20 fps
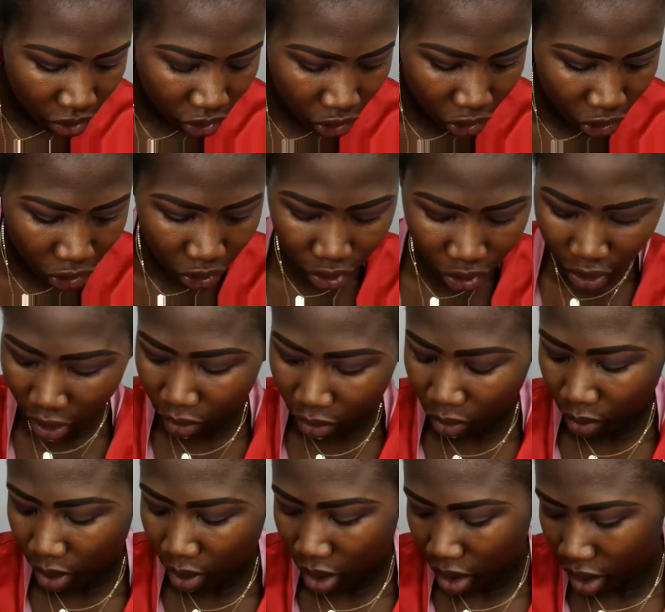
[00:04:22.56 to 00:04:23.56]

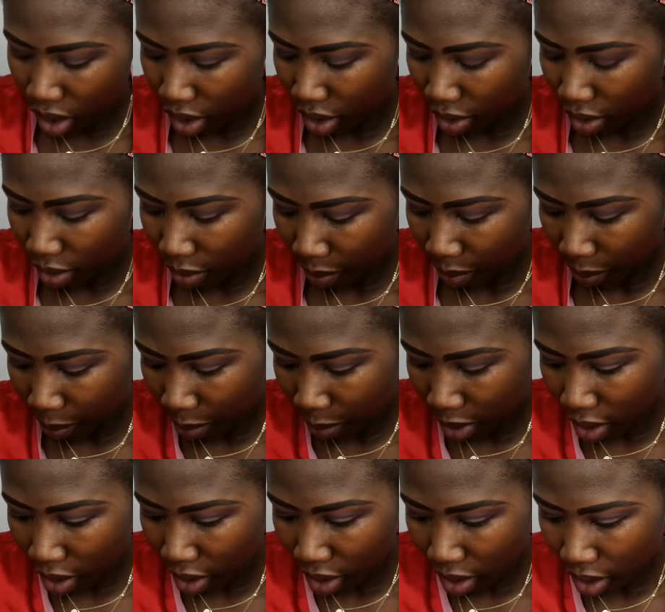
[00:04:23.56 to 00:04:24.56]
shadow here,
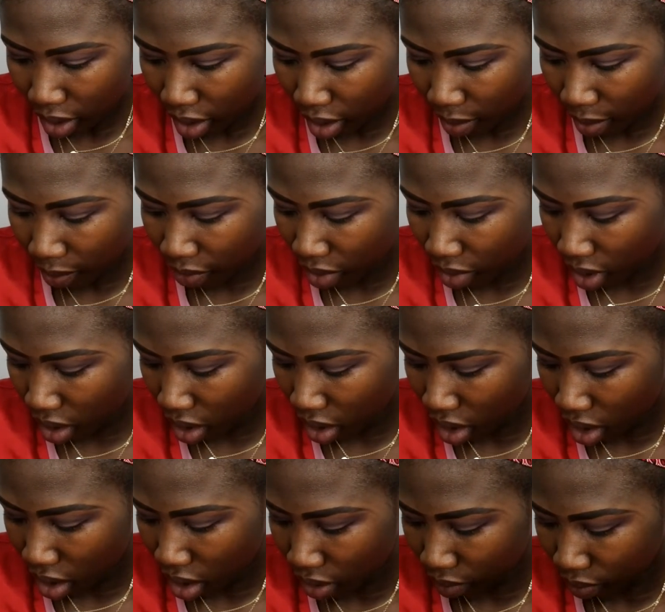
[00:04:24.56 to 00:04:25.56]
but I'm
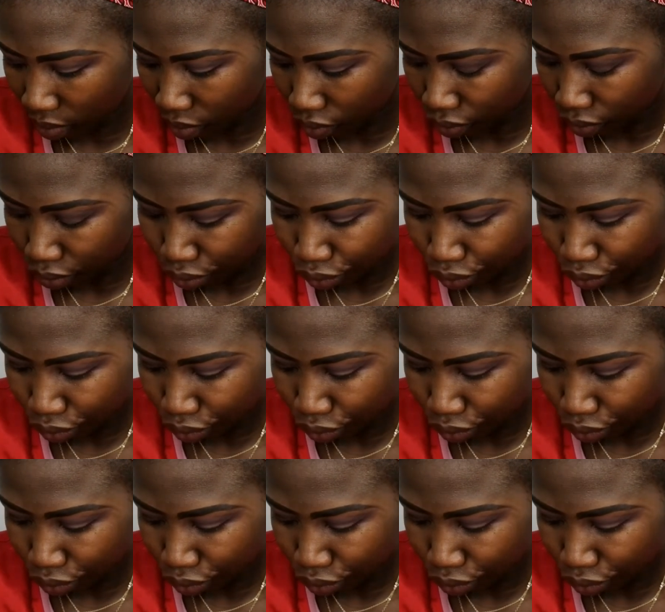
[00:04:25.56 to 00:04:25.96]
thinking